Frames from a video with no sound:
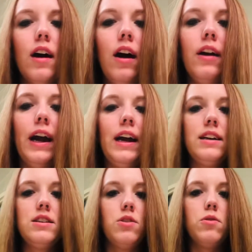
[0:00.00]
All
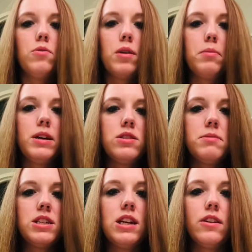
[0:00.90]
right, don't want to put too
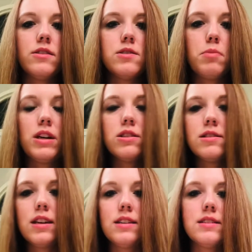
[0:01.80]
much heat on those
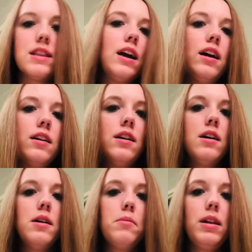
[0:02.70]
precious ends there.
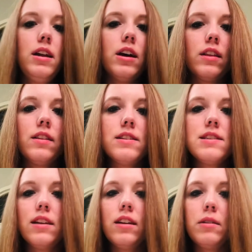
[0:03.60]
But look,
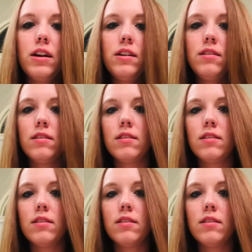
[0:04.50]
doesn't that look good?